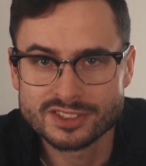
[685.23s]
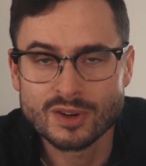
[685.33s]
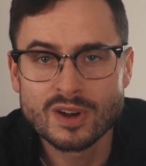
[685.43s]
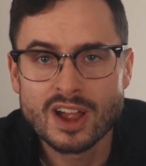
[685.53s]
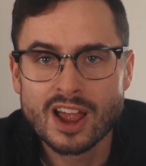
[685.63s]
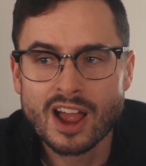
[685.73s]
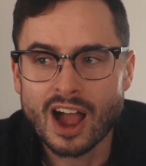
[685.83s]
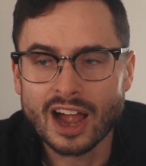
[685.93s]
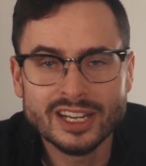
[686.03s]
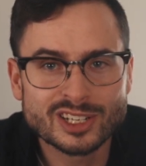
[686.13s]
So
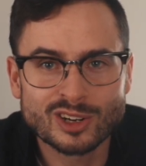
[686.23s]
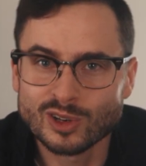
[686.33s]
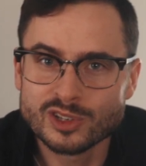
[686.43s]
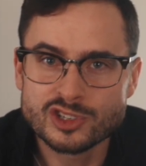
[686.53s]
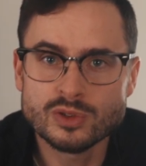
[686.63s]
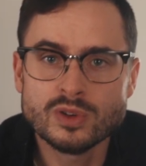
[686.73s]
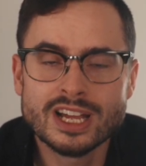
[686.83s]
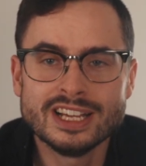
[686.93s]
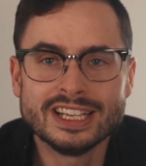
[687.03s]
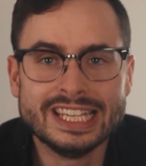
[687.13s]
I encourage you,
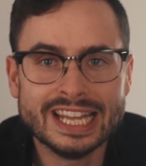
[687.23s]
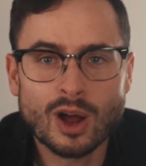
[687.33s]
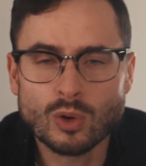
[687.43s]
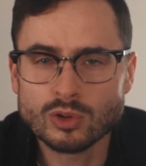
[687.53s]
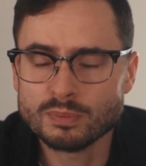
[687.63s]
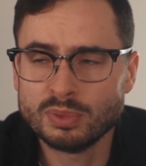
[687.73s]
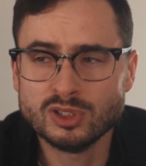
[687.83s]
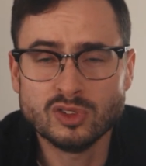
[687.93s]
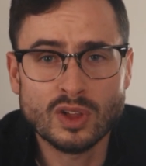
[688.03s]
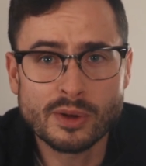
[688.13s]
get out,
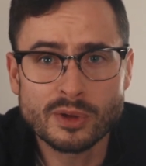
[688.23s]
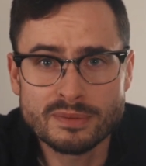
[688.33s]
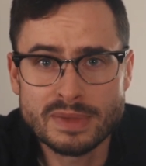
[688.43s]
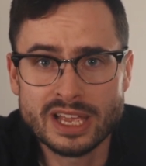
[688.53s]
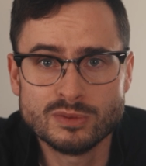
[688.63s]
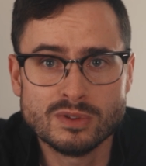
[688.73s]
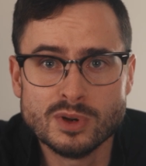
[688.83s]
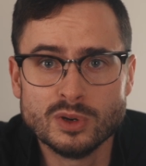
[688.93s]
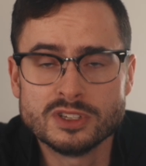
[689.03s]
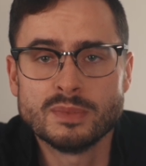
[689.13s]
play with manual
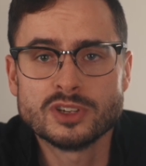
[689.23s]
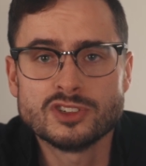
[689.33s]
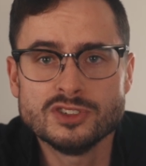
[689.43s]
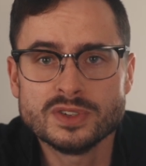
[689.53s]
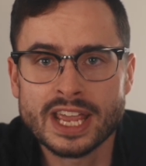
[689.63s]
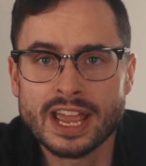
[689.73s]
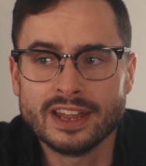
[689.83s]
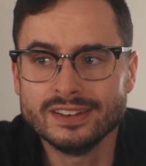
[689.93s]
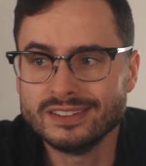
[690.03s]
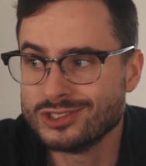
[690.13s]
mode as much as you
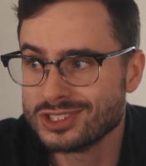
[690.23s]
can.